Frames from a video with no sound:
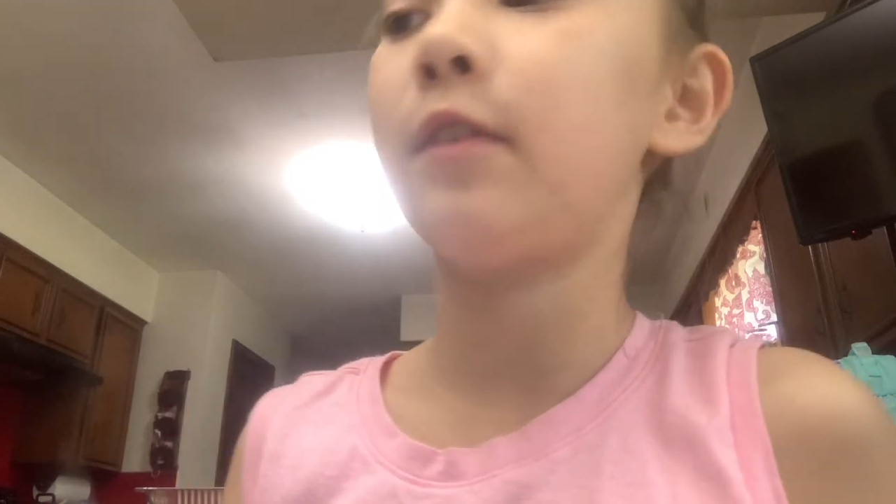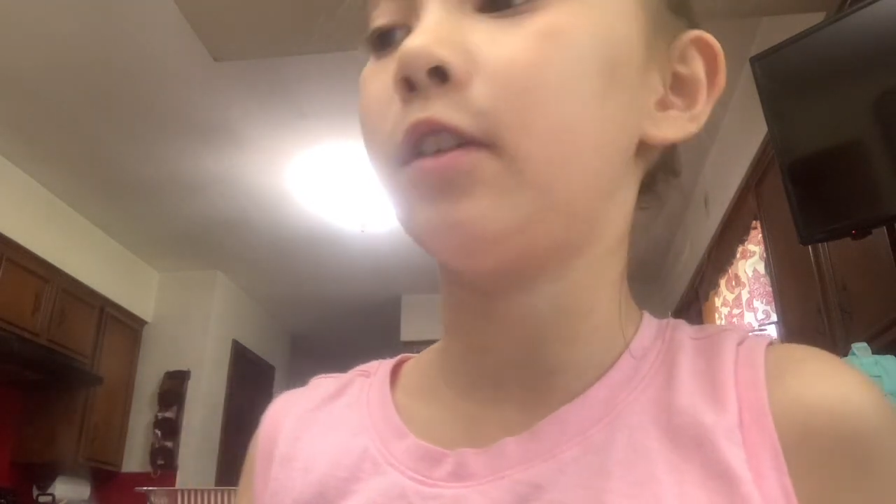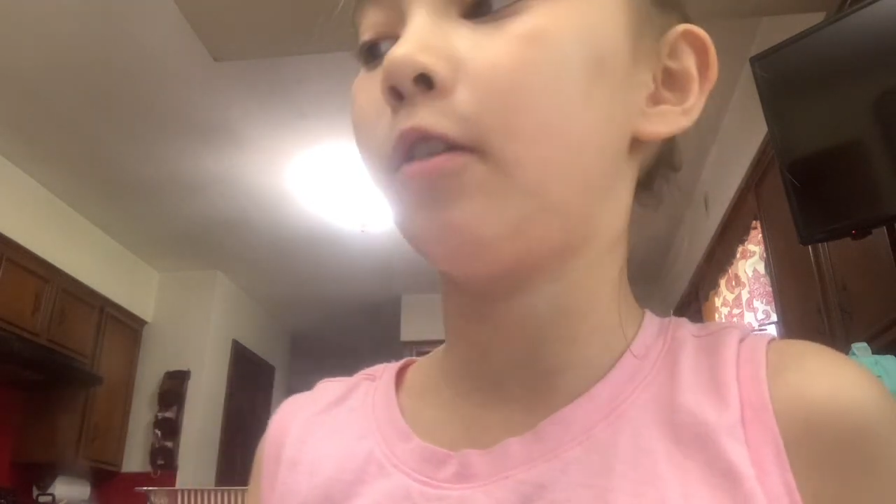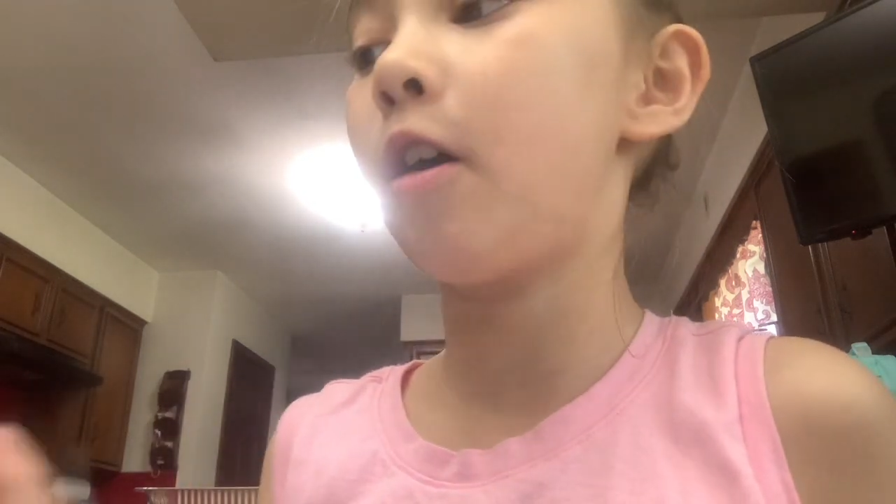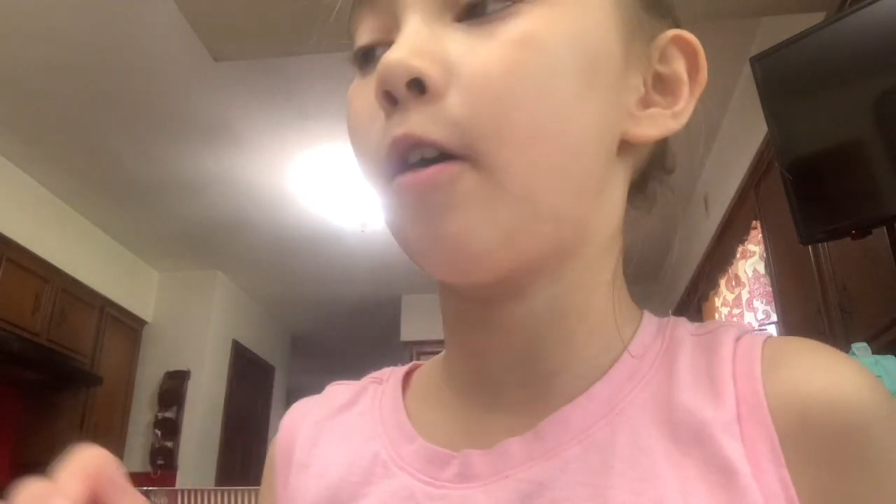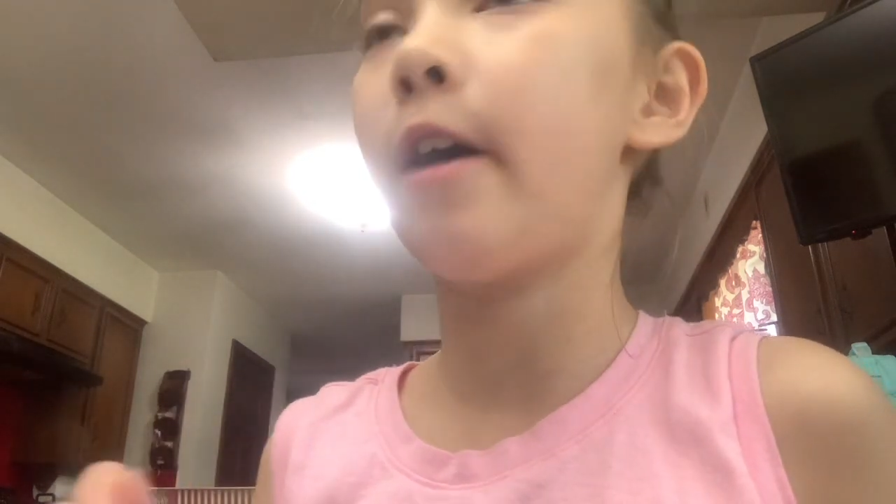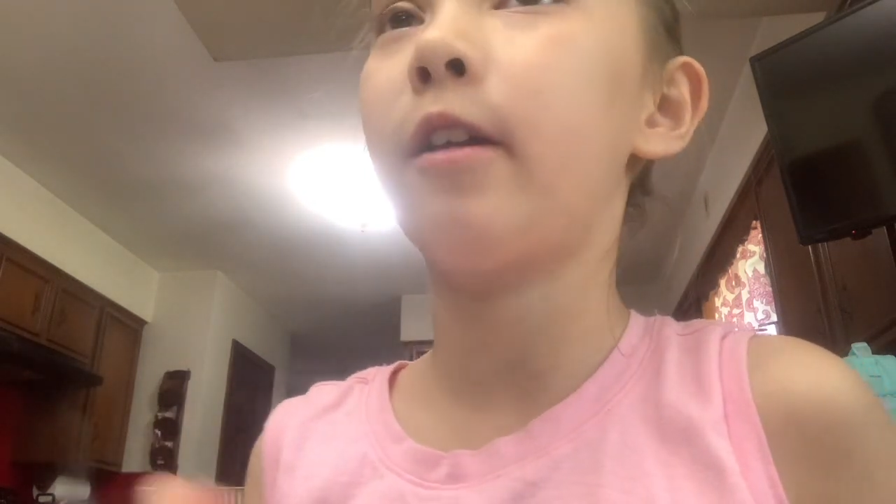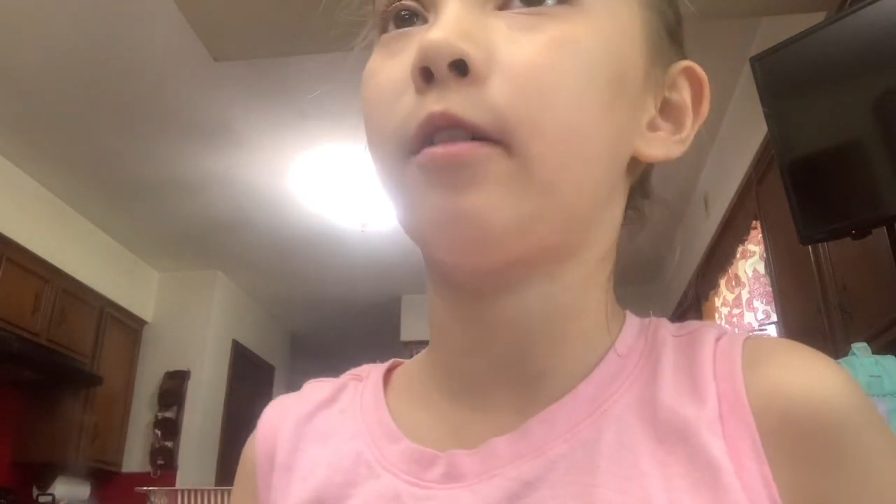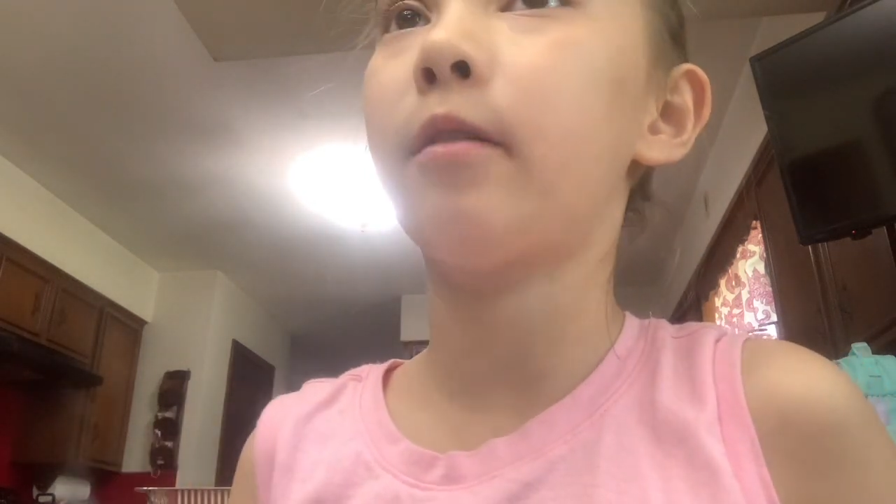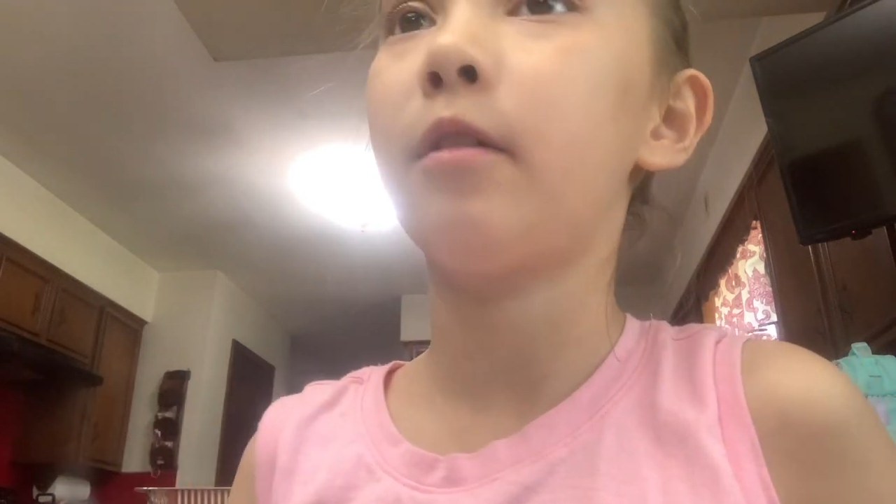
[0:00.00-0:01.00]
you don't know how
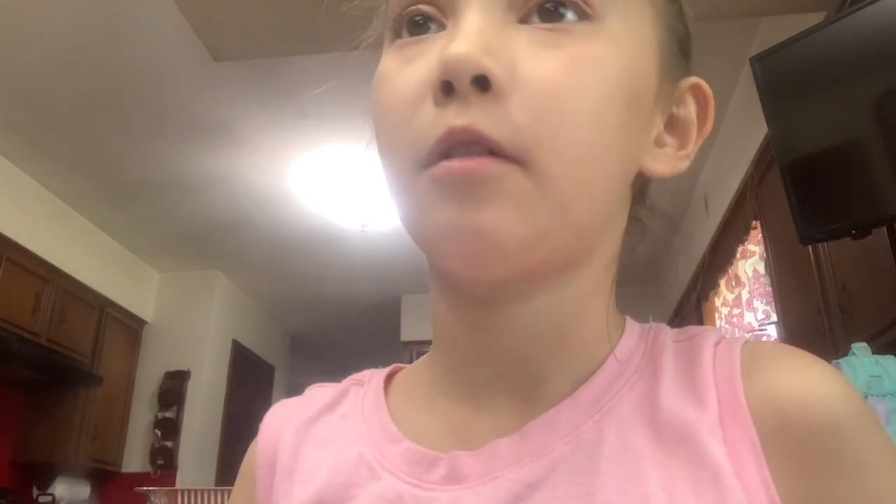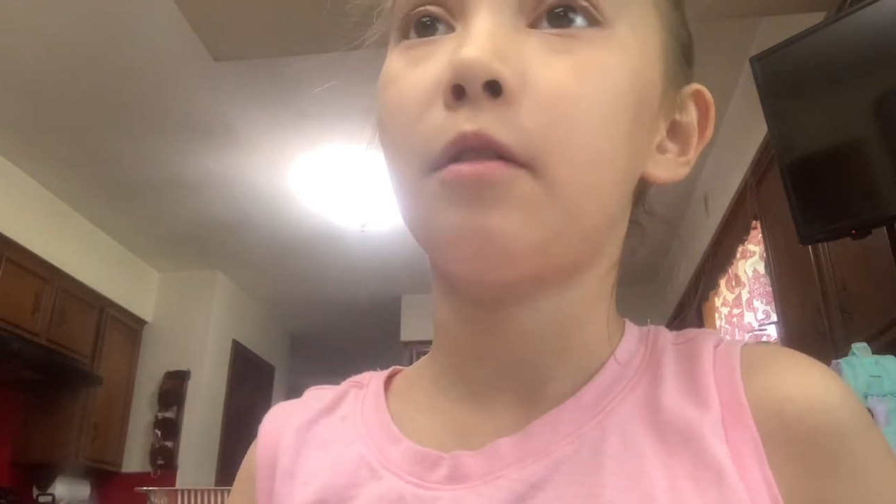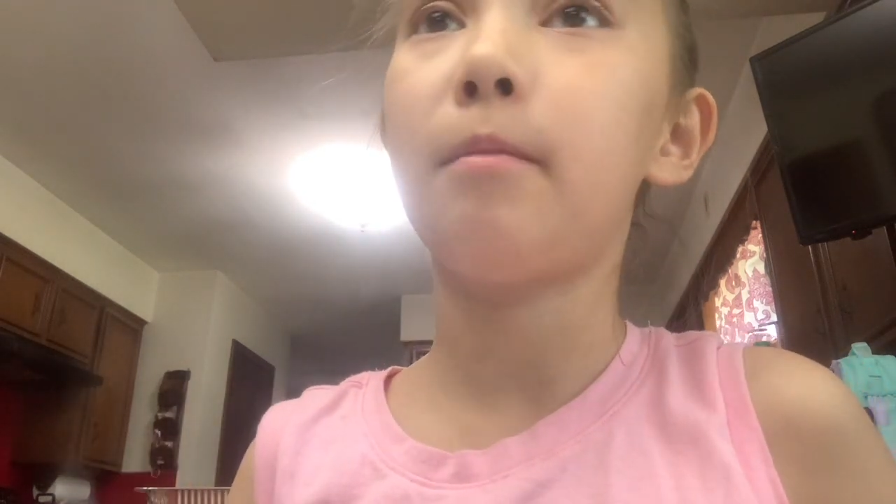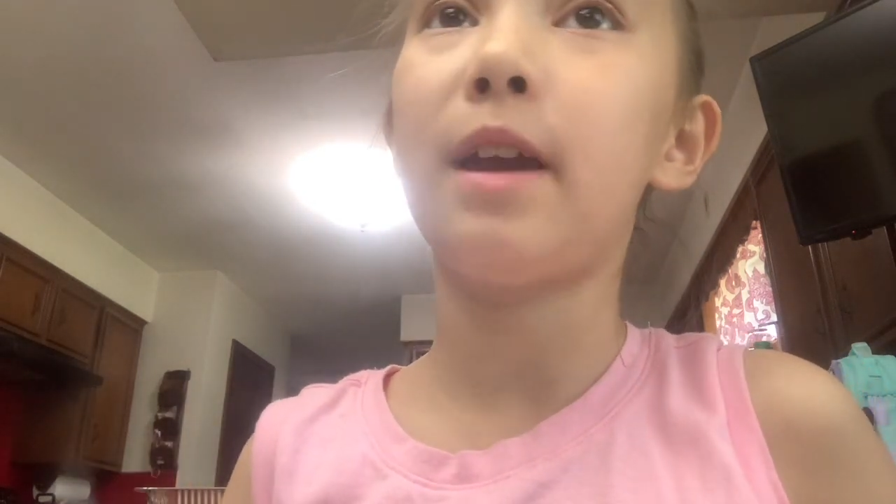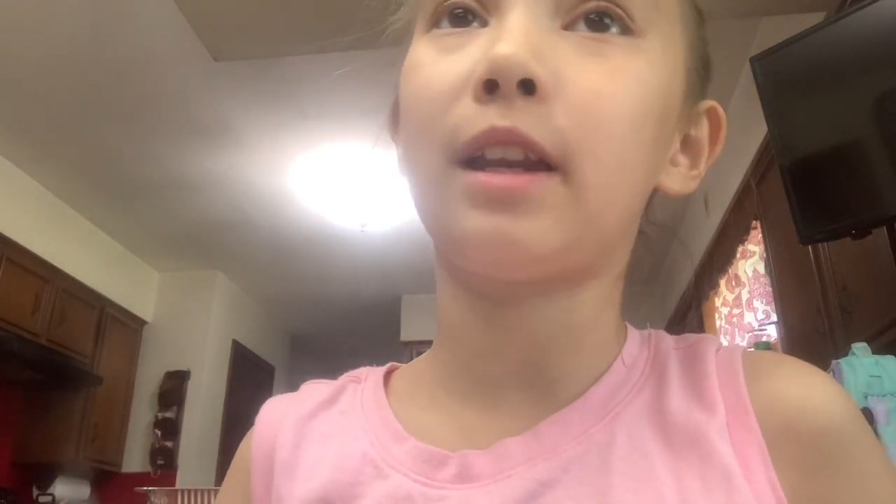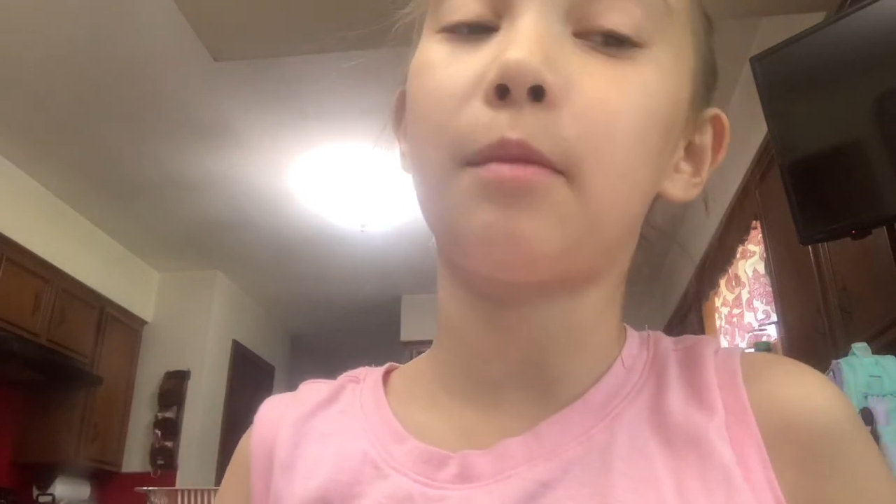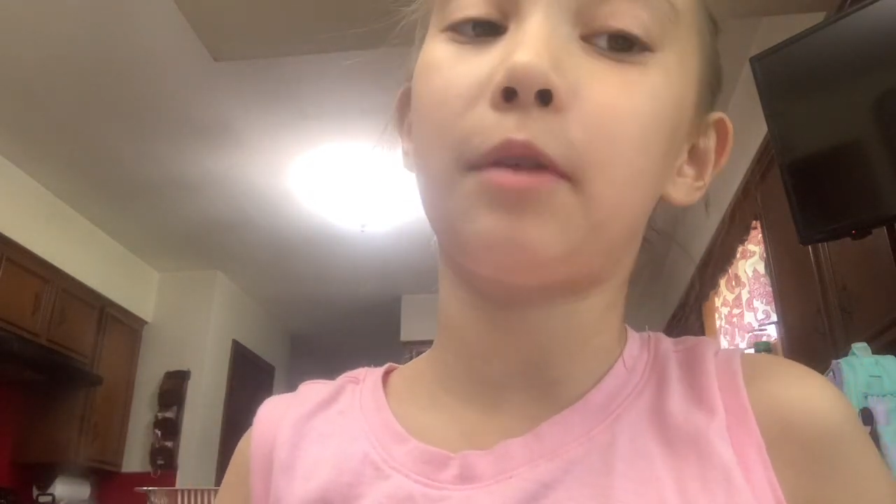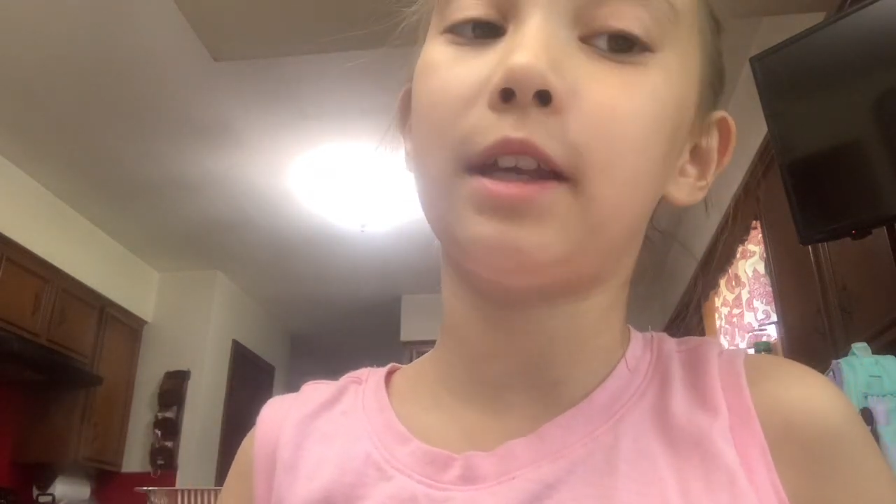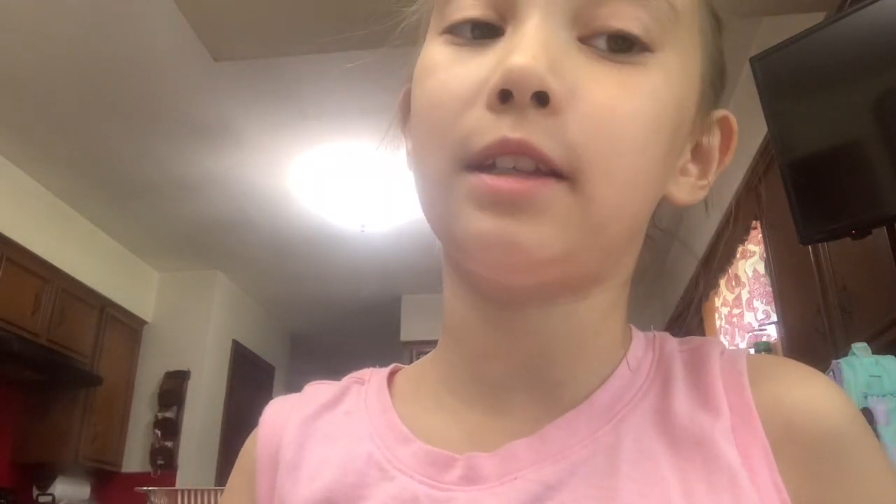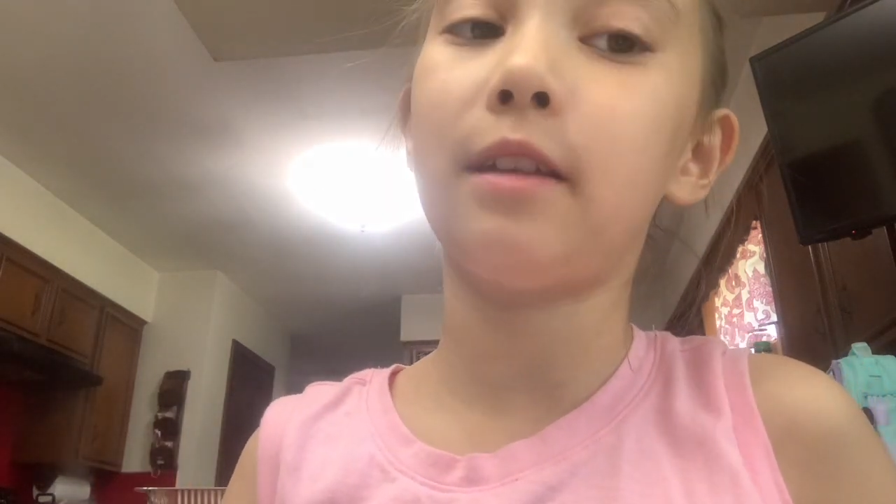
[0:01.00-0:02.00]
to make the
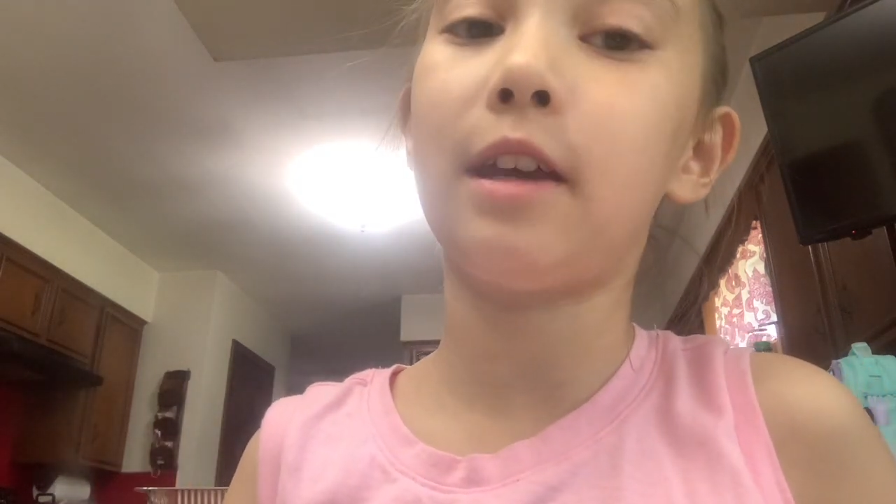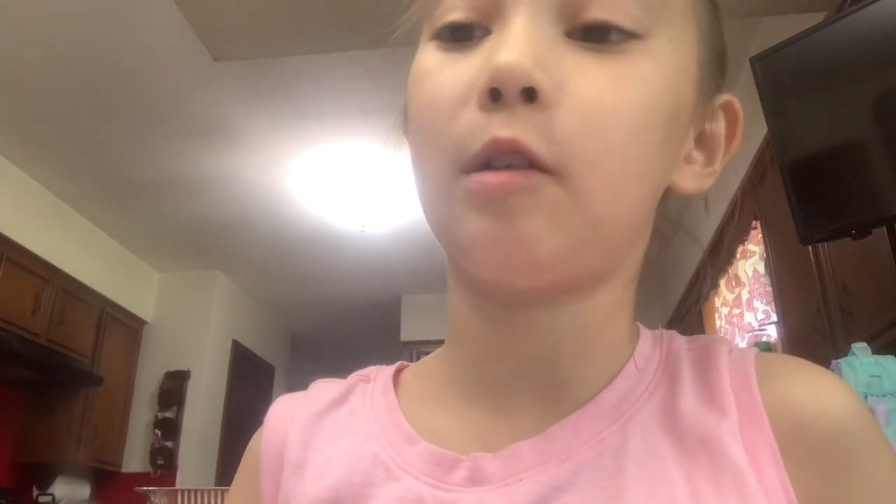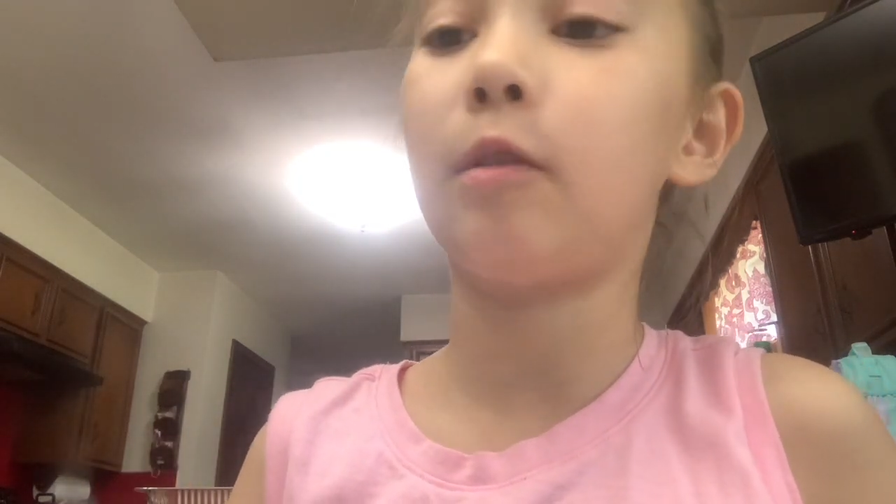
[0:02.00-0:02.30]
bracelet